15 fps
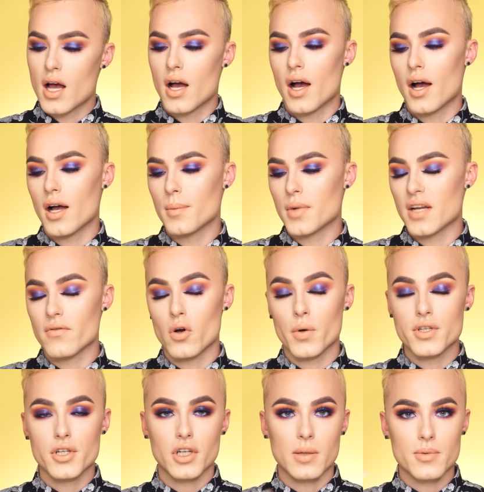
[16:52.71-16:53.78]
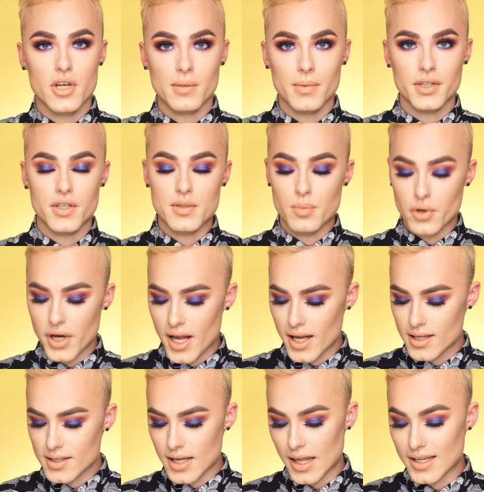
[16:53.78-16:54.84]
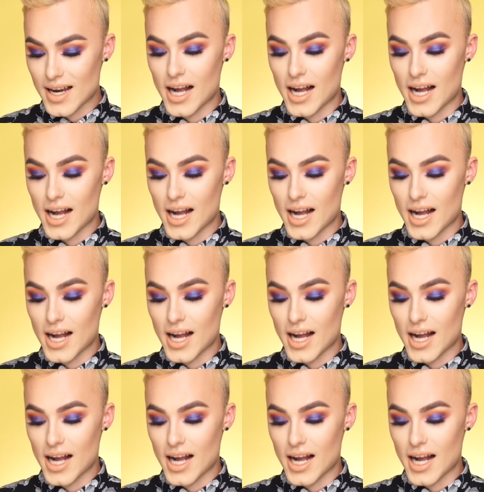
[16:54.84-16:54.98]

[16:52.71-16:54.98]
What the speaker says: And I've always heard him talking about this brand and